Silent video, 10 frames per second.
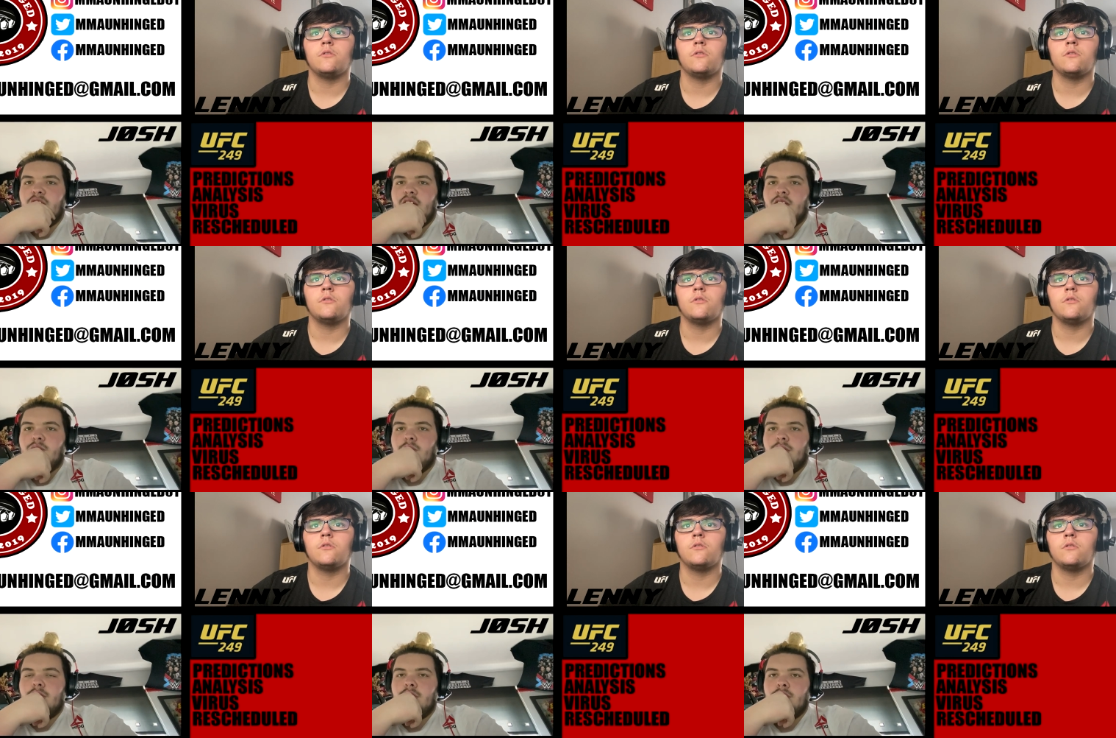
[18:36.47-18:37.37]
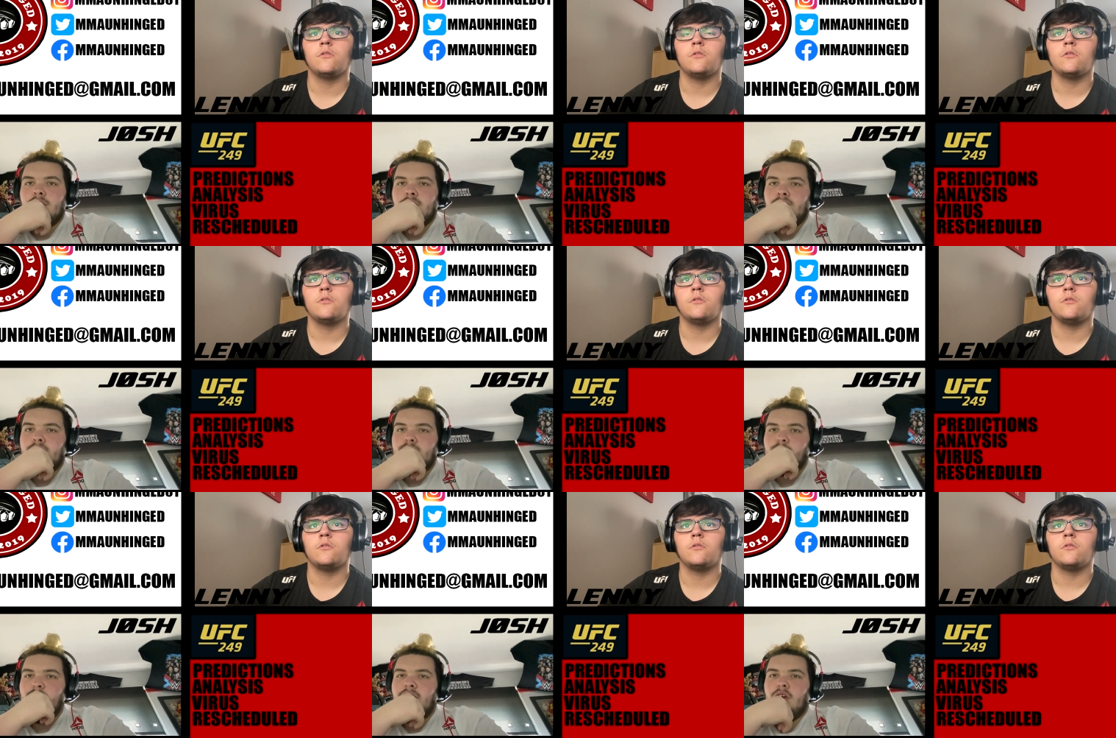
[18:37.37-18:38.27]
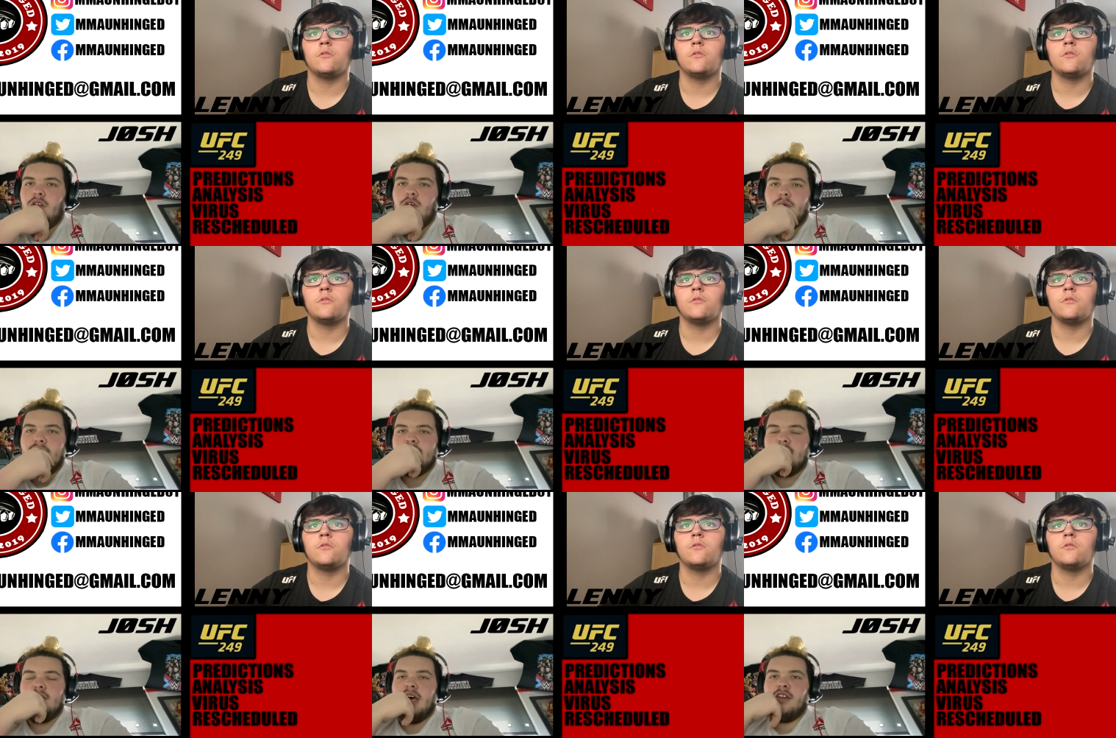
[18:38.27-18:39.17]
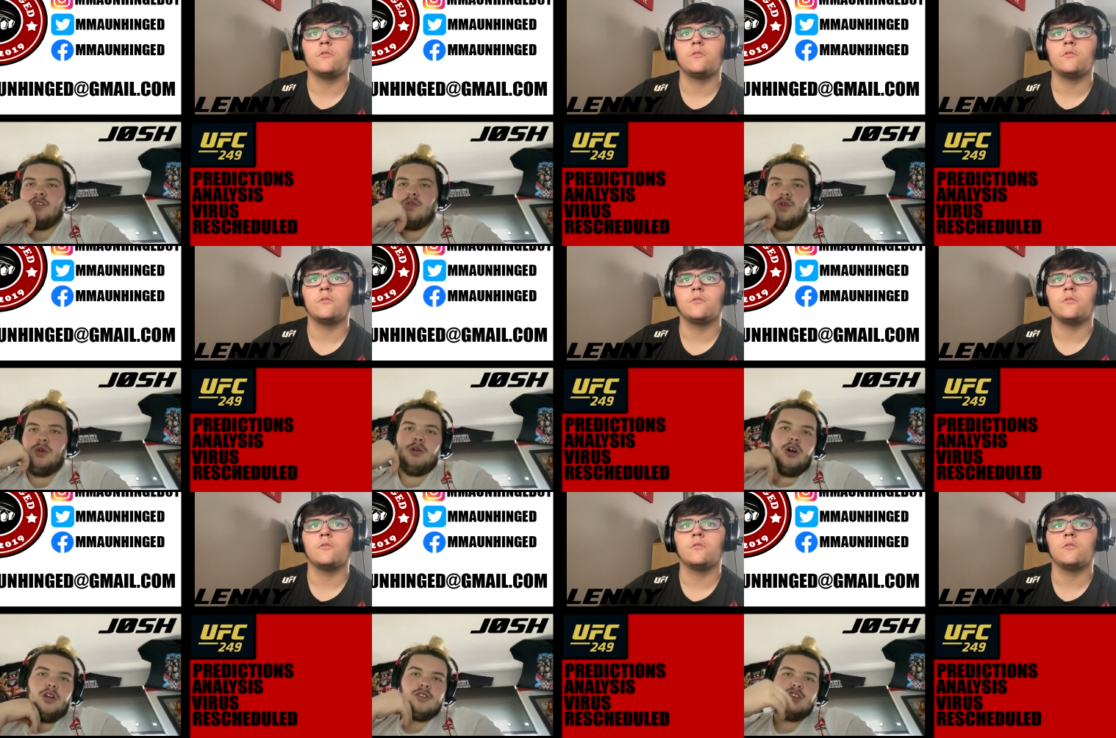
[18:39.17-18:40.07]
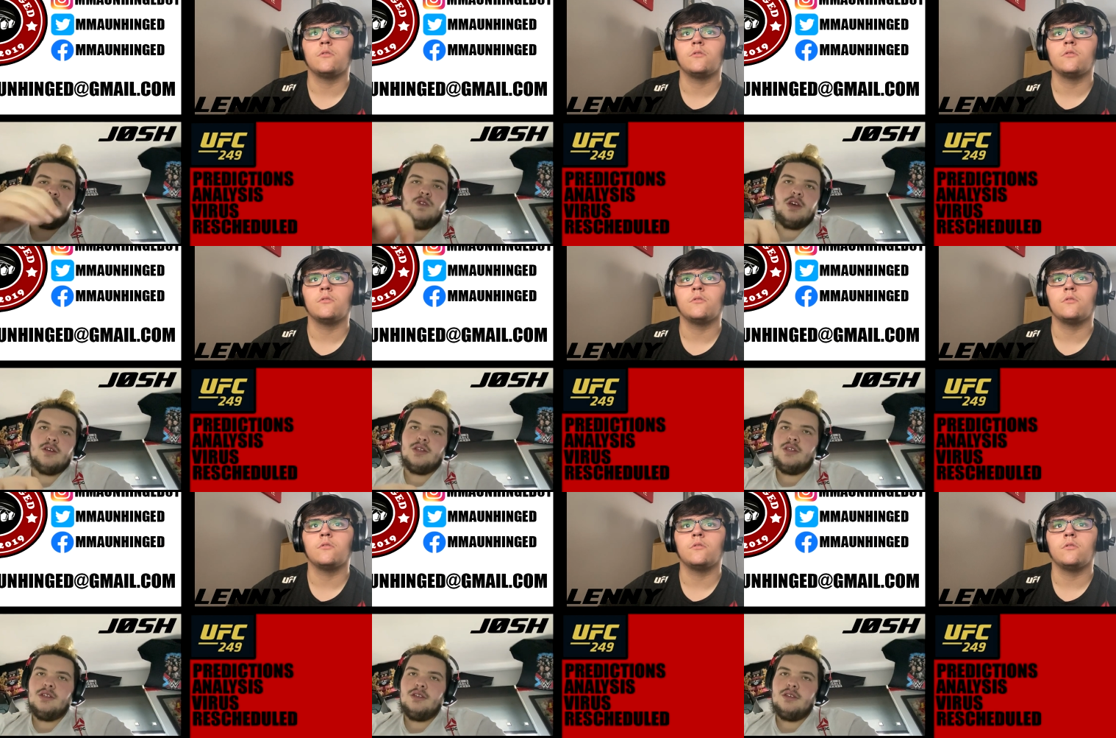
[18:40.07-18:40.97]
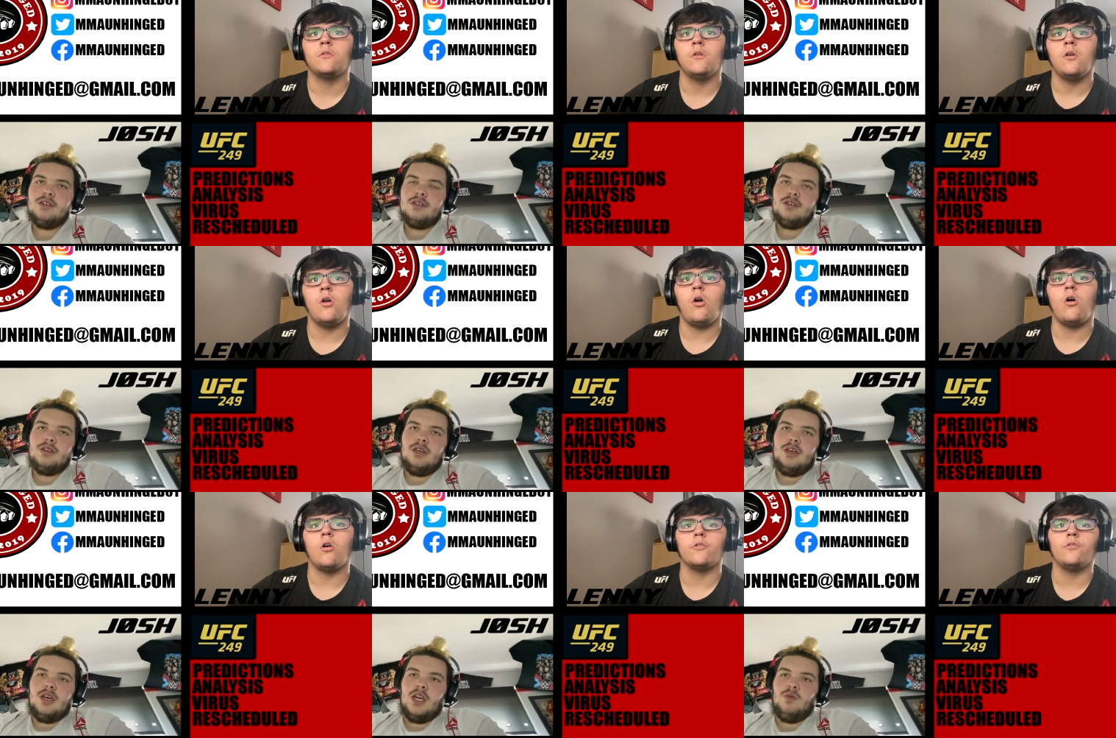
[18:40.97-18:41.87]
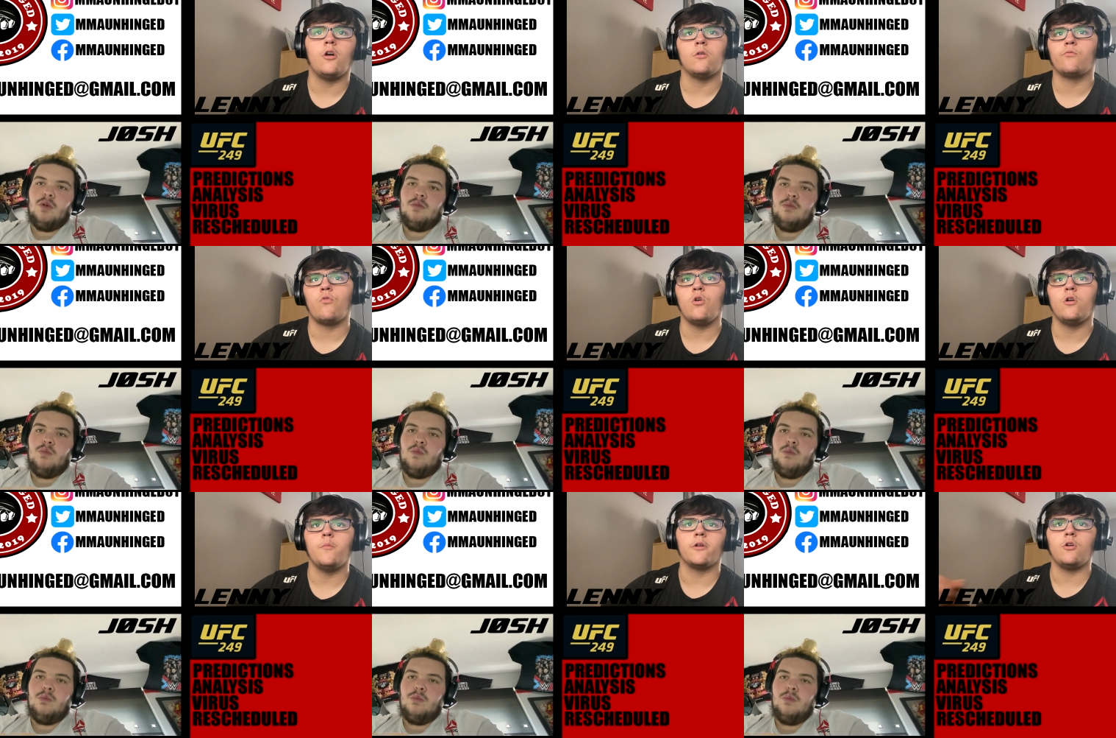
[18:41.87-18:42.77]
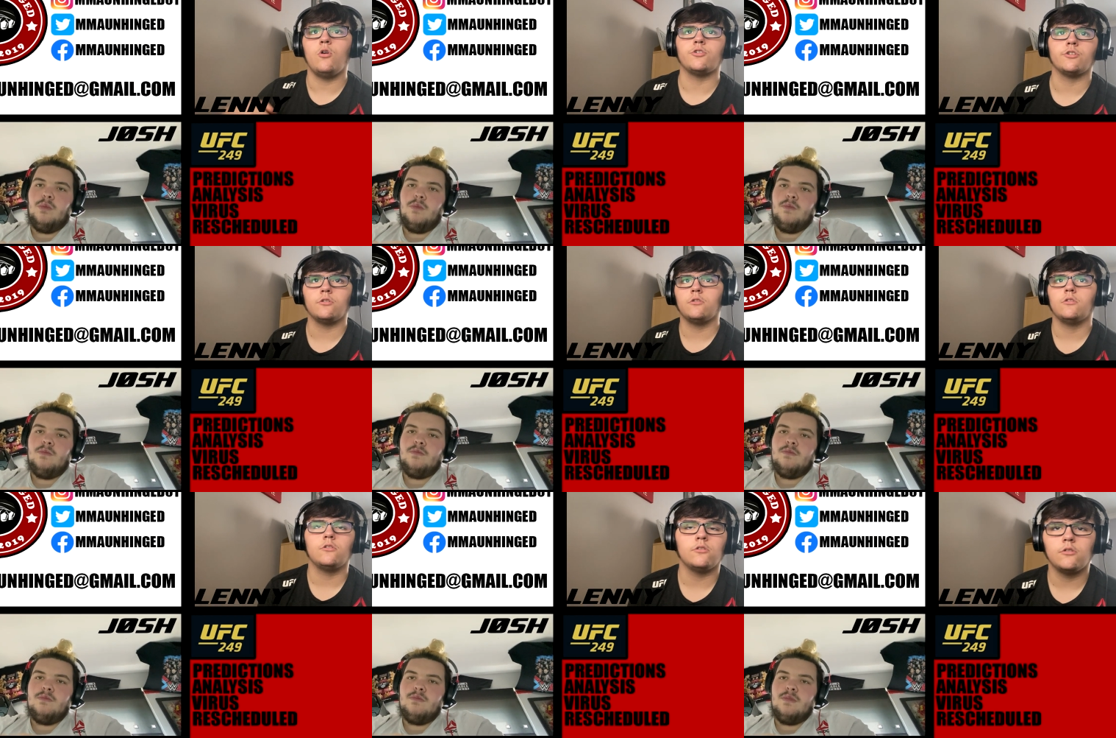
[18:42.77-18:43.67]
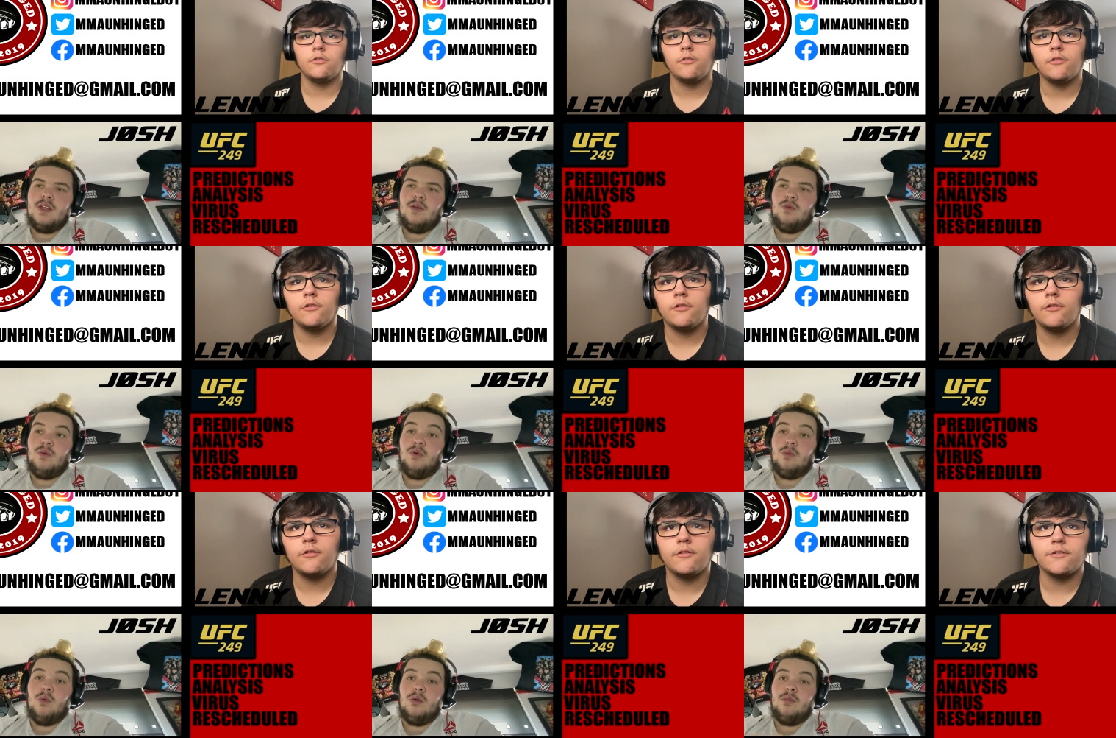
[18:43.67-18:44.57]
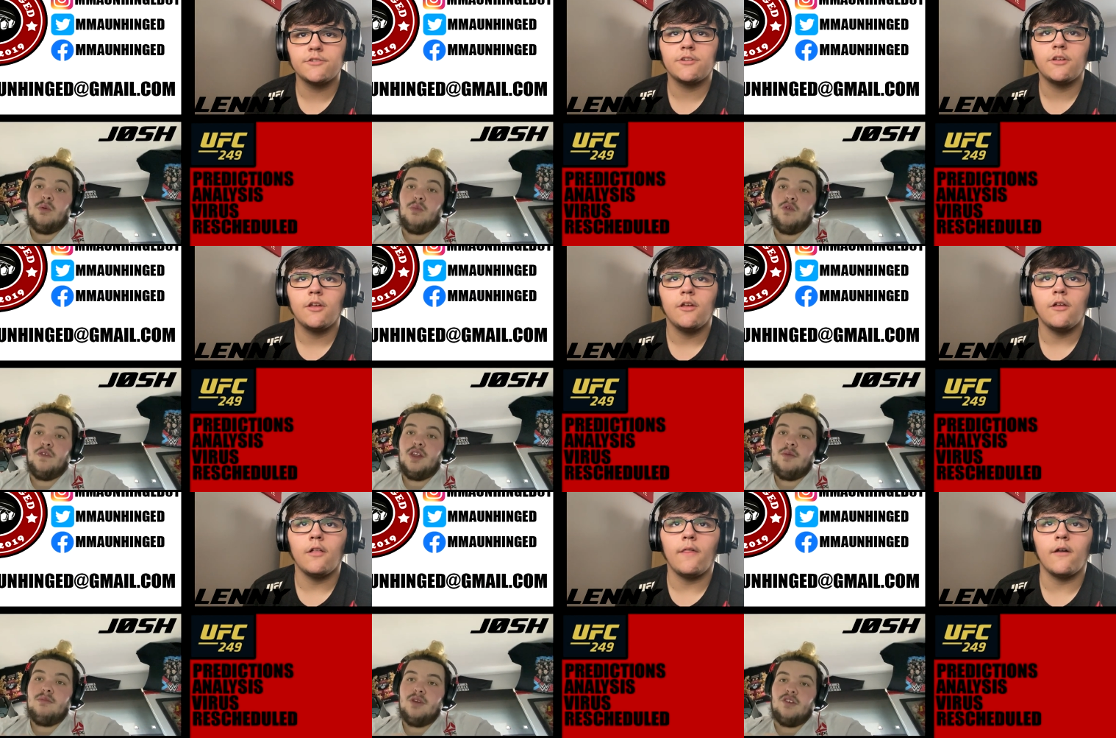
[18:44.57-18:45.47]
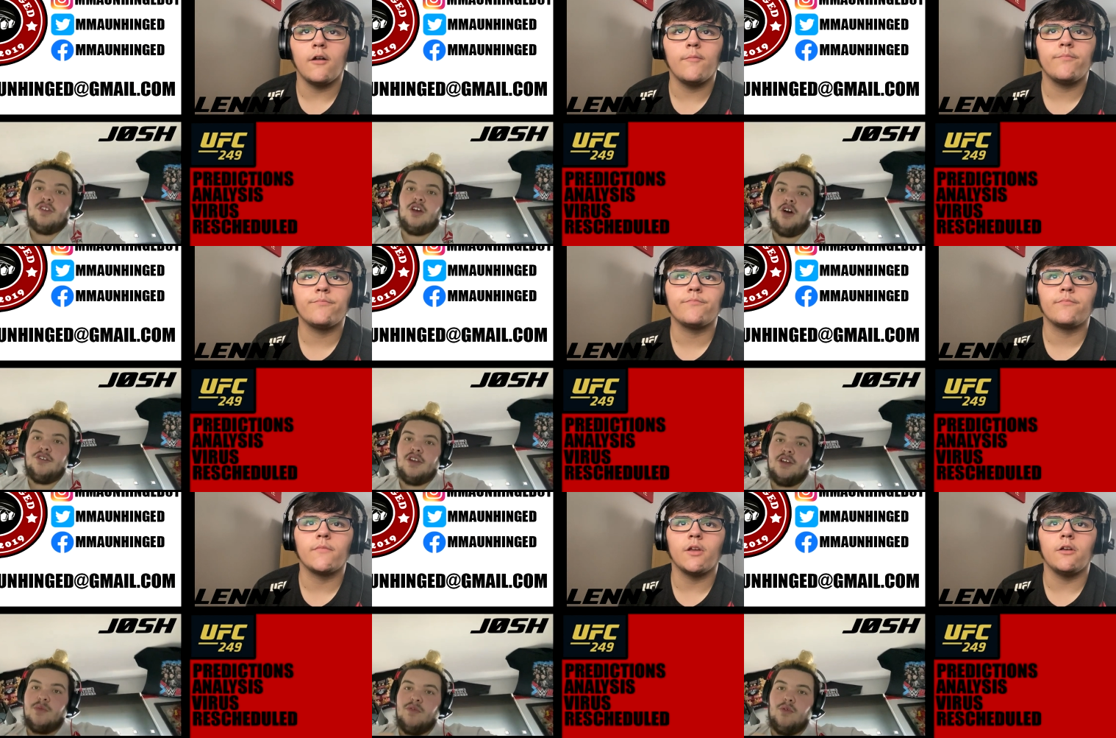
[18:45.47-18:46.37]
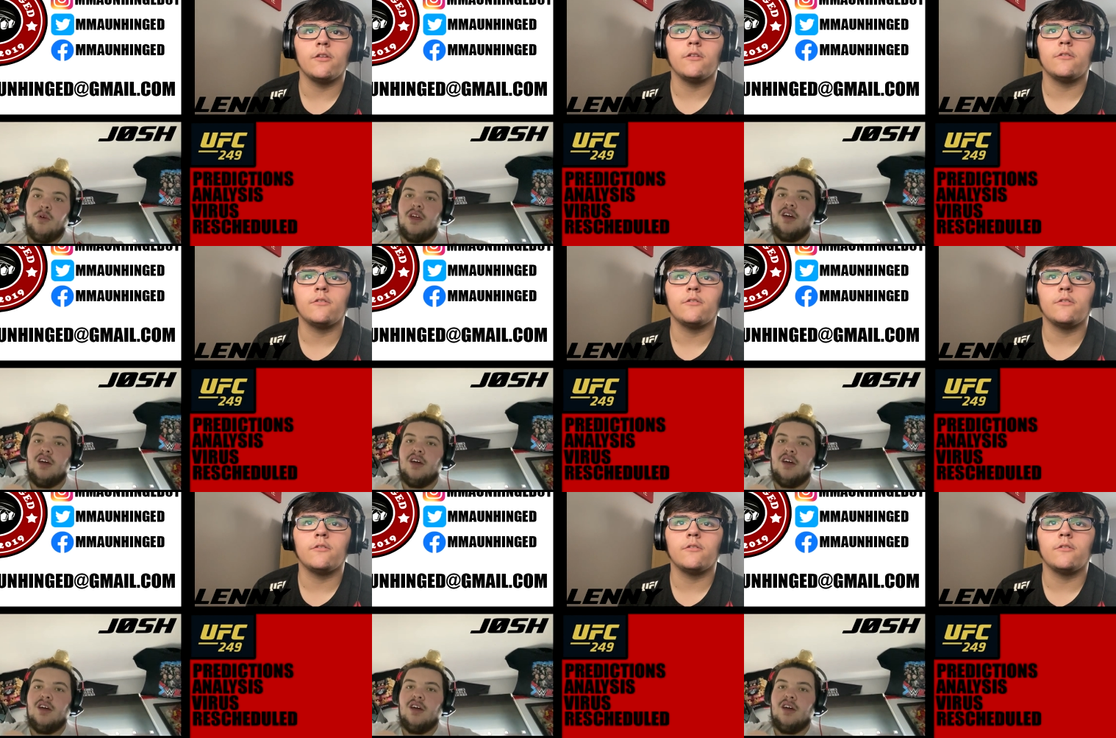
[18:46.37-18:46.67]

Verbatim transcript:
Speaker 1: fights were Bevon Lewis and Antonio Carlos Jr.
Speaker 2: Oh, and I was wrong. Oh, my God.
Speaker 1: Then he won both of them. Lost to Costa just before